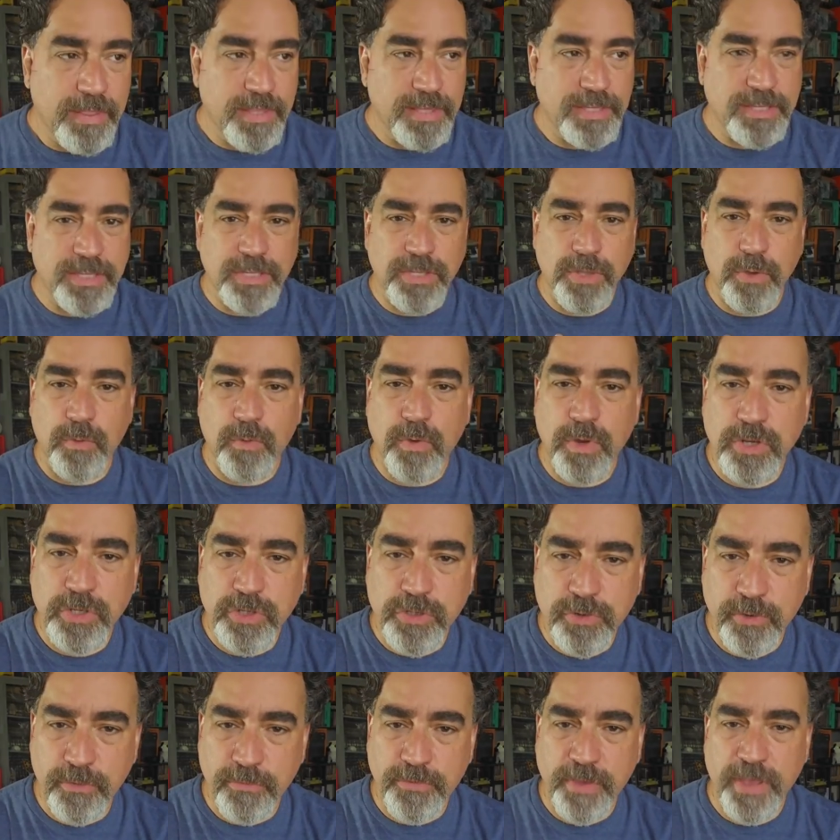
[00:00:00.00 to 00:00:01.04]
This is the one
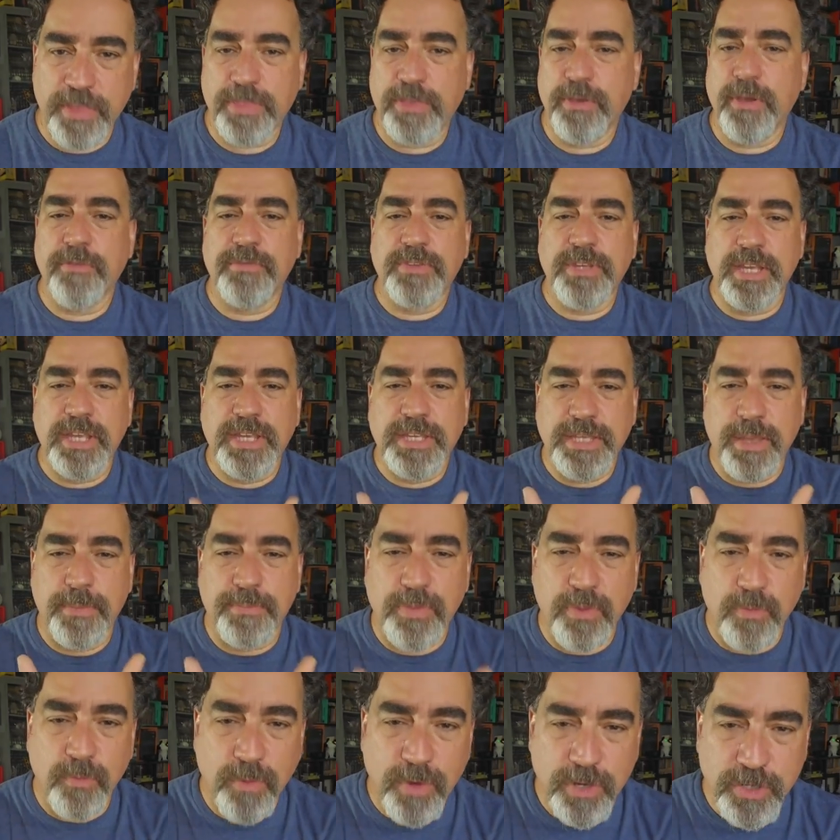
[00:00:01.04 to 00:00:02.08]
true faith. You have to
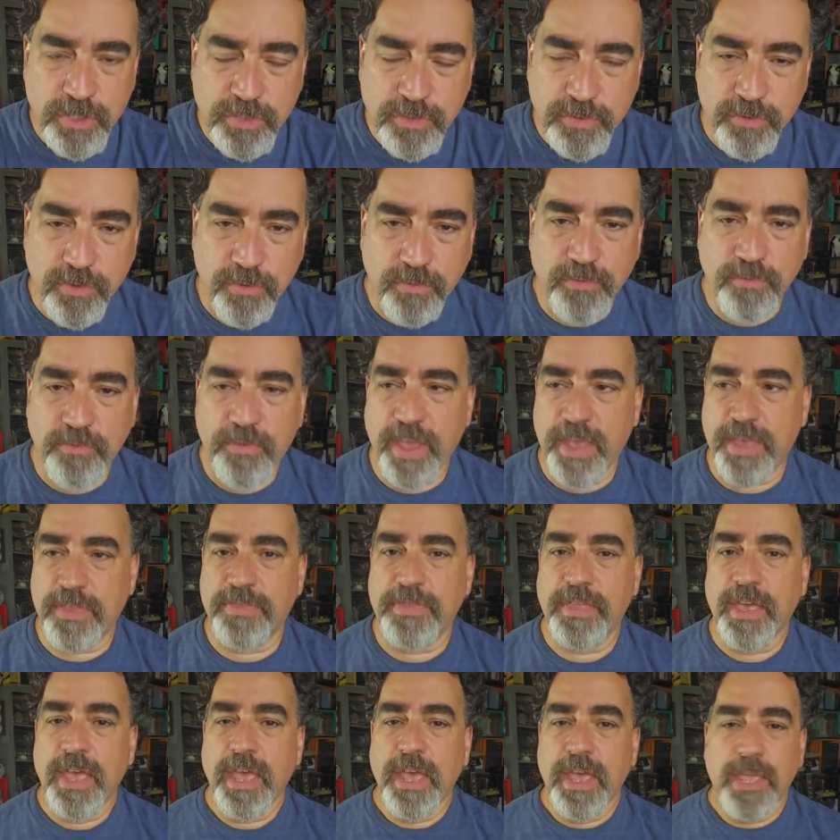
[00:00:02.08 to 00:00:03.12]
accept the one true
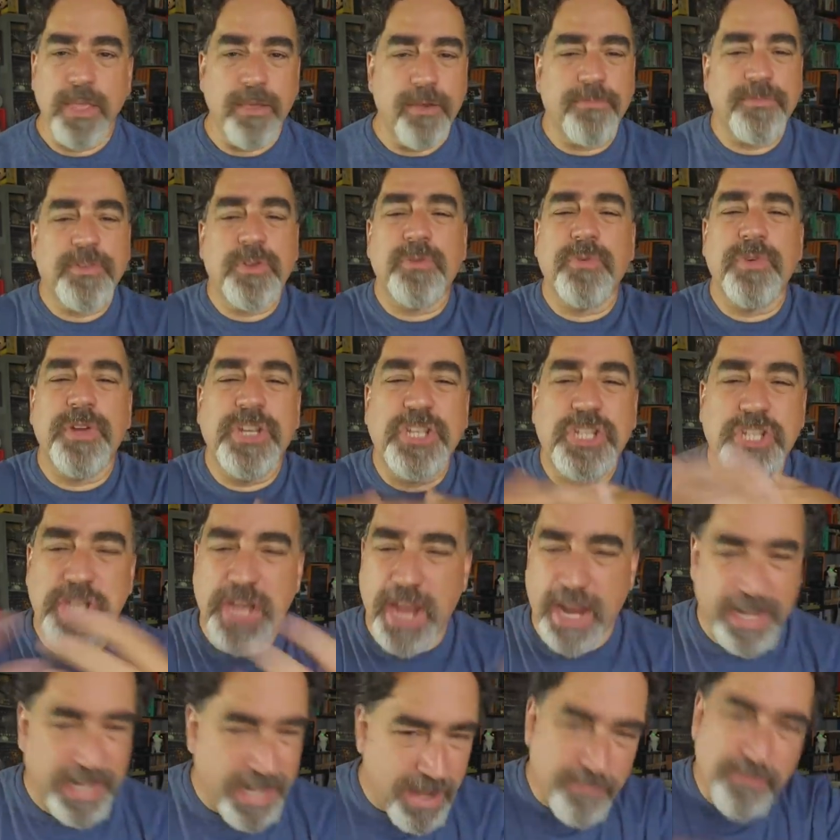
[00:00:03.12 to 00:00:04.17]
faith. You have to
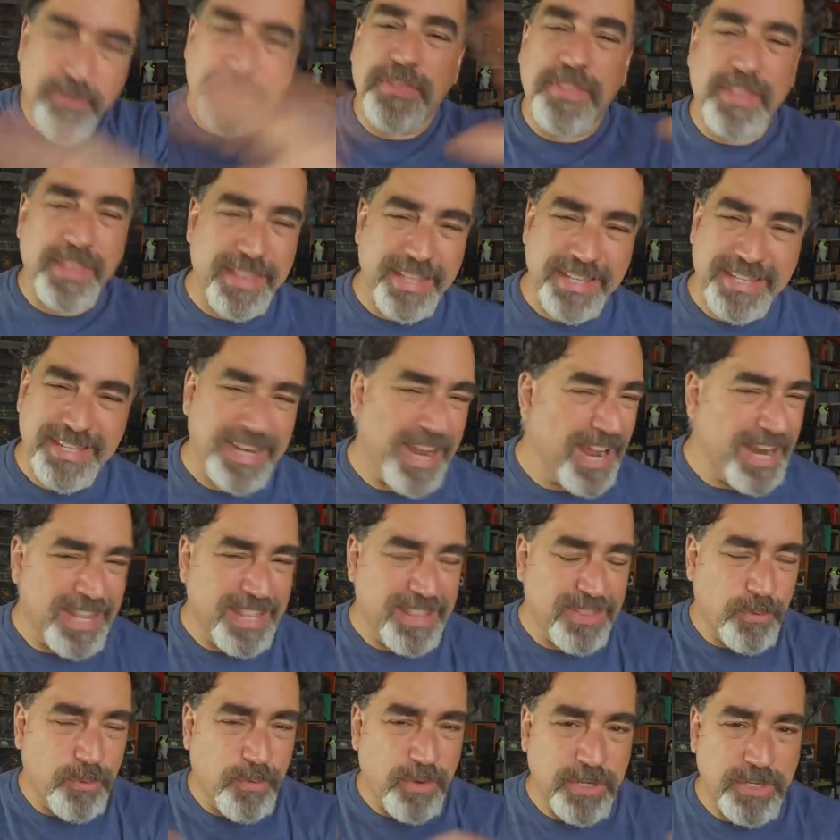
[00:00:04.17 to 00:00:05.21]
reject everything that's not
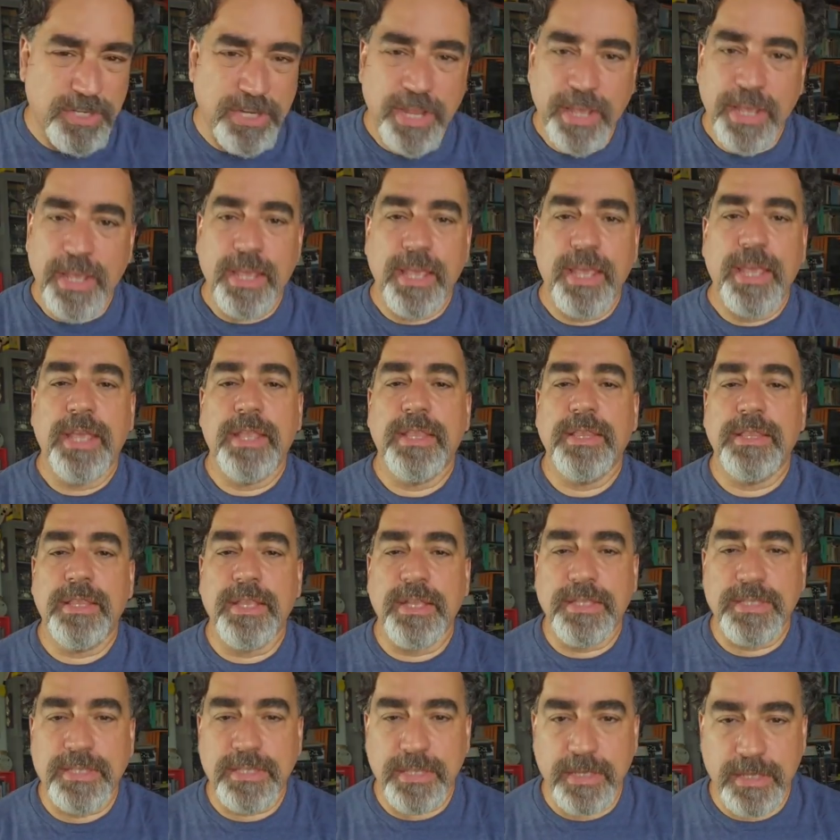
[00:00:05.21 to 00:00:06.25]
in the one.
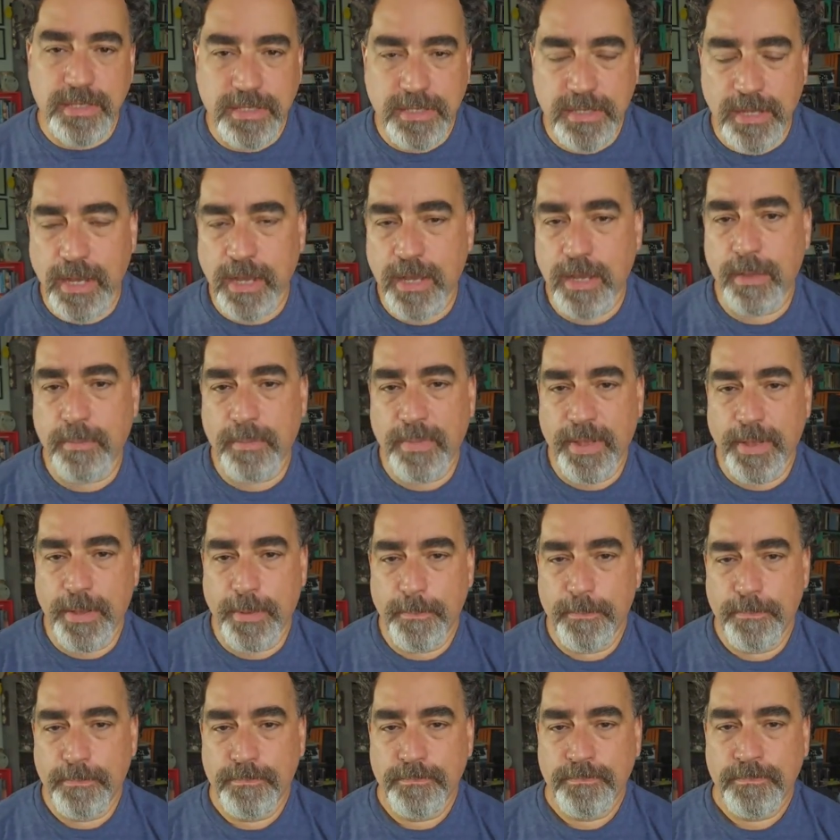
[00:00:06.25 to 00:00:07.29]
It's the dogma.
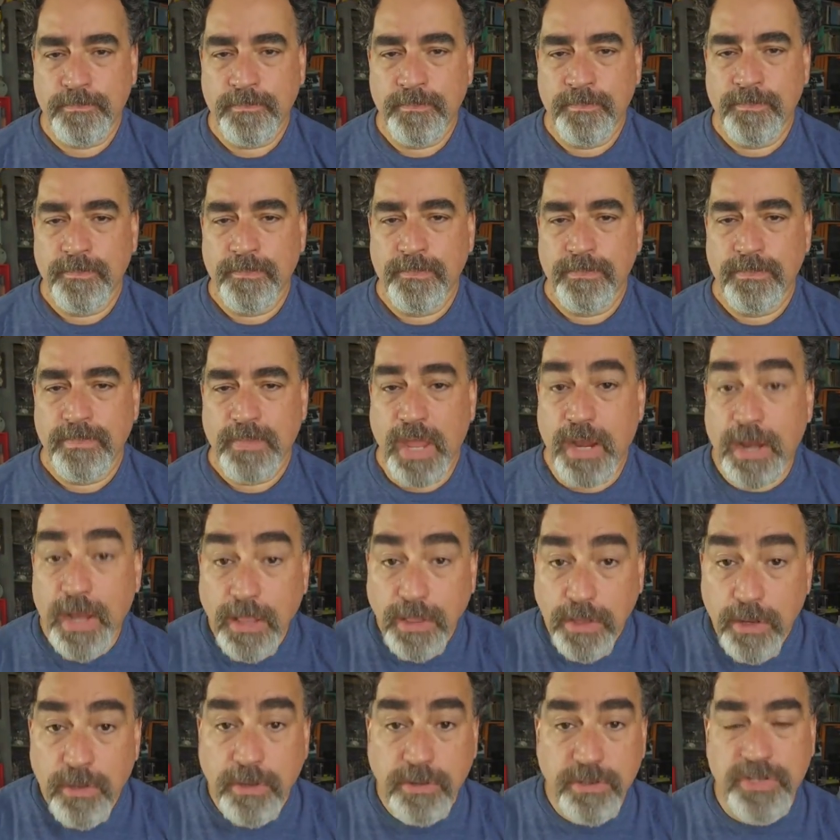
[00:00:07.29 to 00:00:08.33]
And I
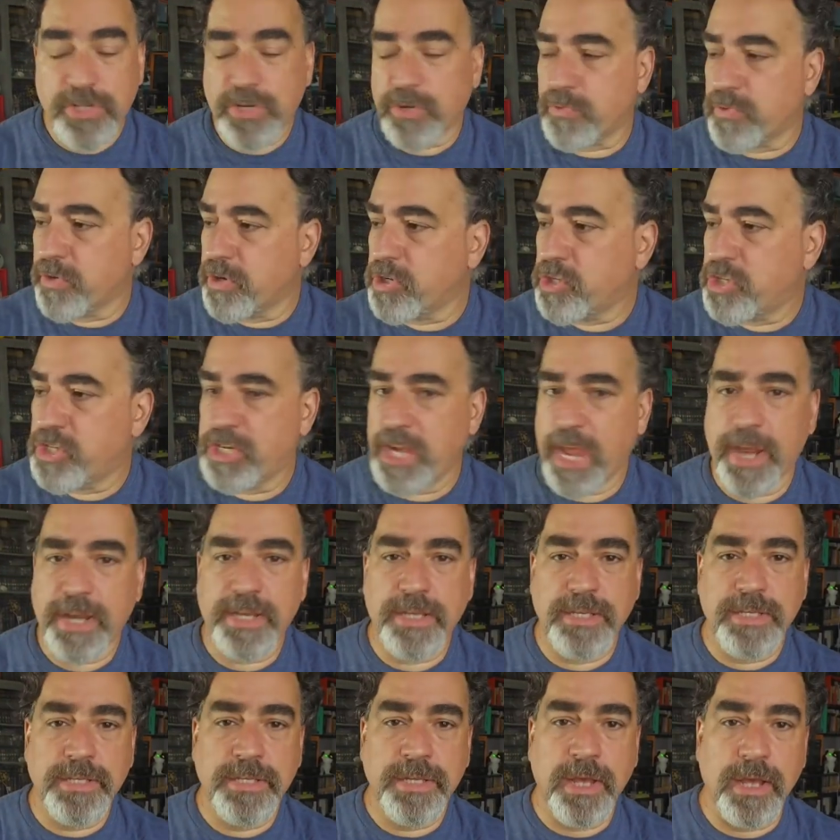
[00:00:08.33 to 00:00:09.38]
learned to
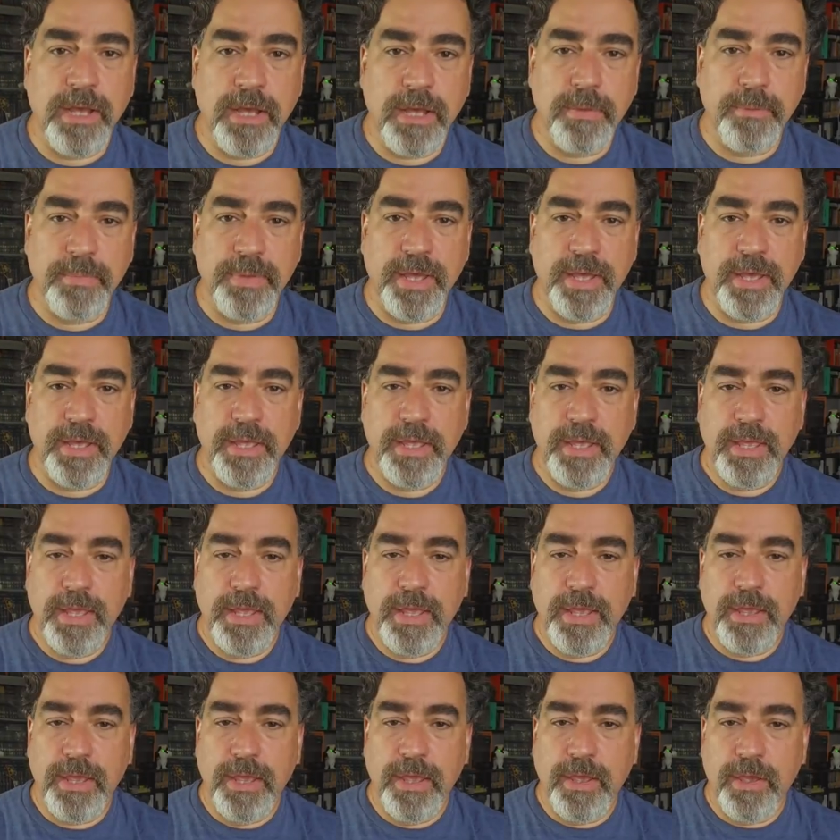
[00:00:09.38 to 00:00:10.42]
reject dogma,
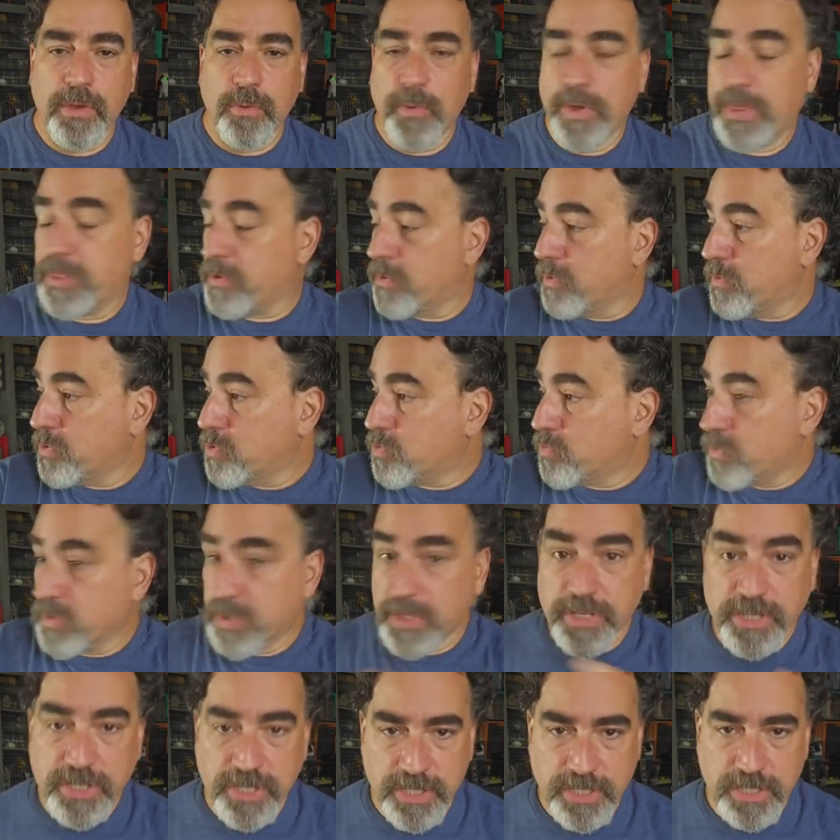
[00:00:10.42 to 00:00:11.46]
whether it was
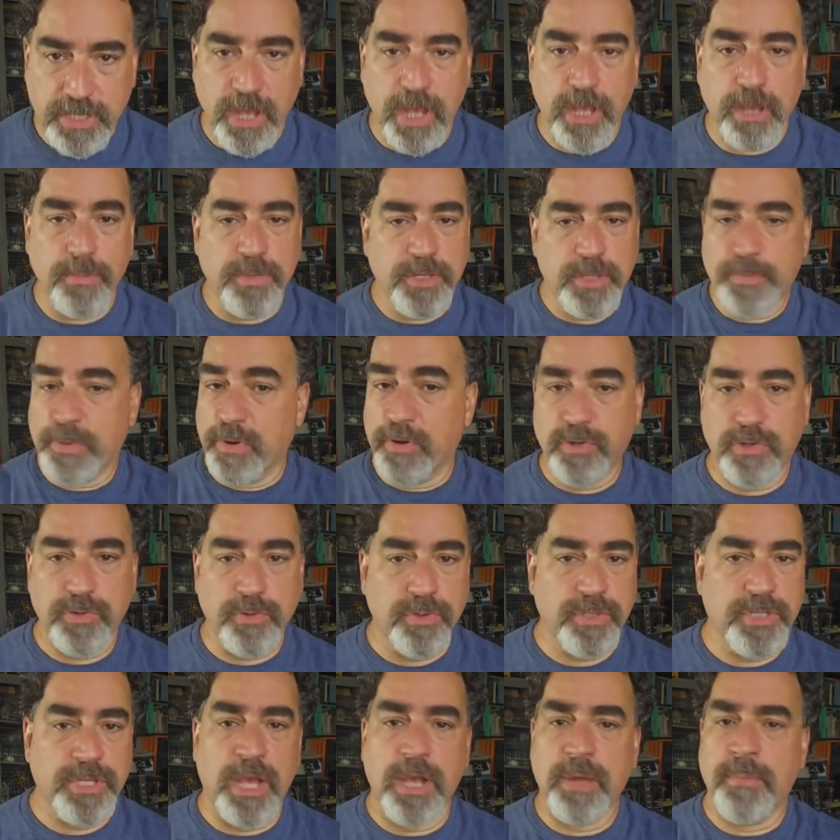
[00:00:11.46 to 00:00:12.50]
religious dogma,
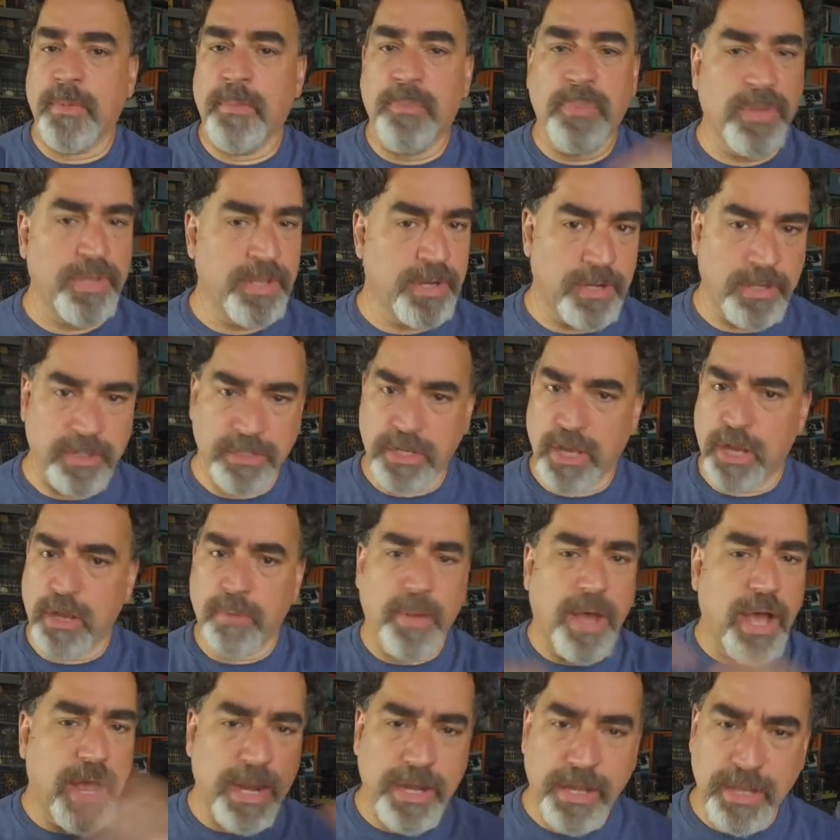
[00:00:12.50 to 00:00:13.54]
spiritual dogma, political
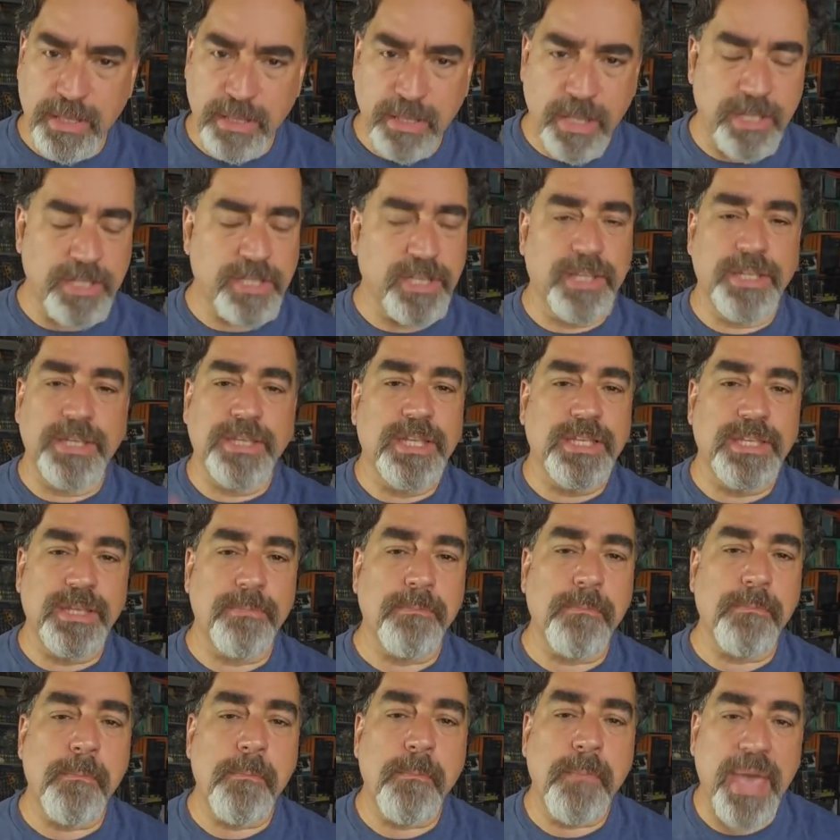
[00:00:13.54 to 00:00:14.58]
dogma, ideological, it
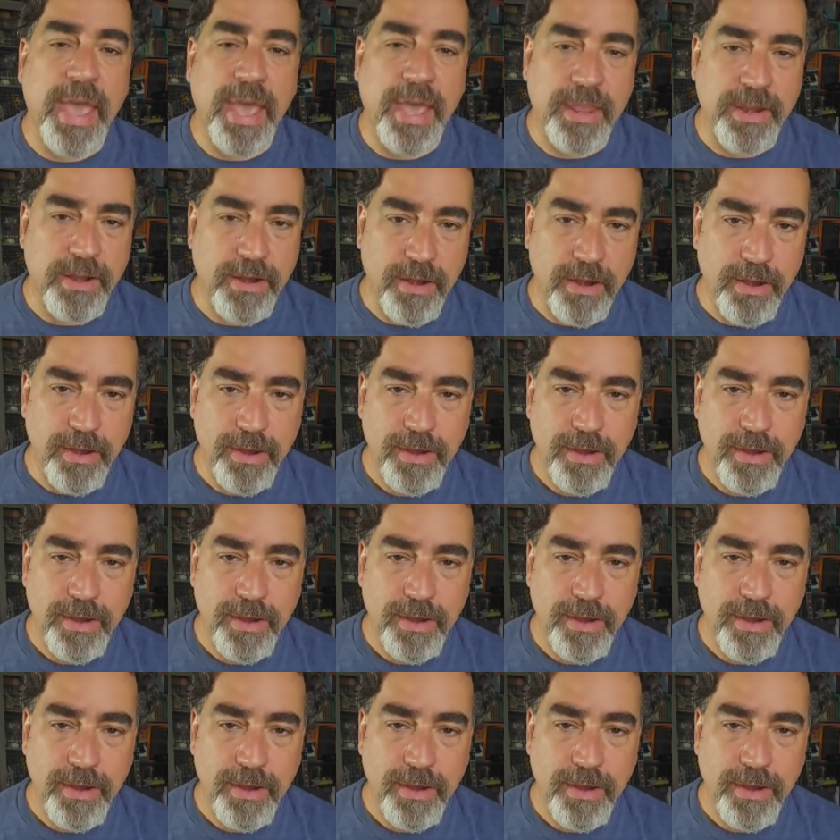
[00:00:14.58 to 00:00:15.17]
doesn't matter.